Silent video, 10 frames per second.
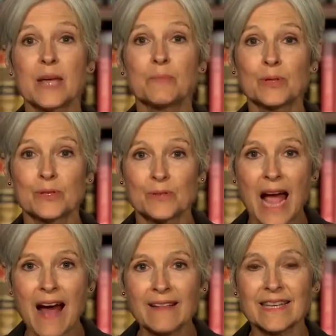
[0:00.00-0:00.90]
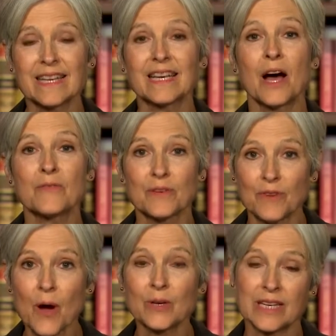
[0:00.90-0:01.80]
a plurality of the
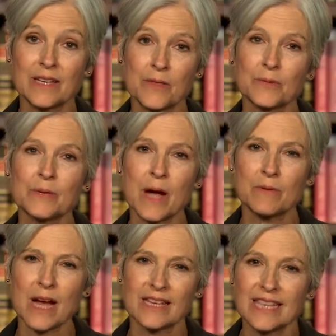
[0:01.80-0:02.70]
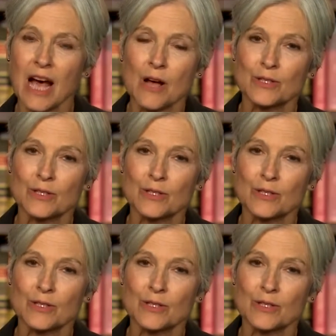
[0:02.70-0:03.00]
vote in a three-way race.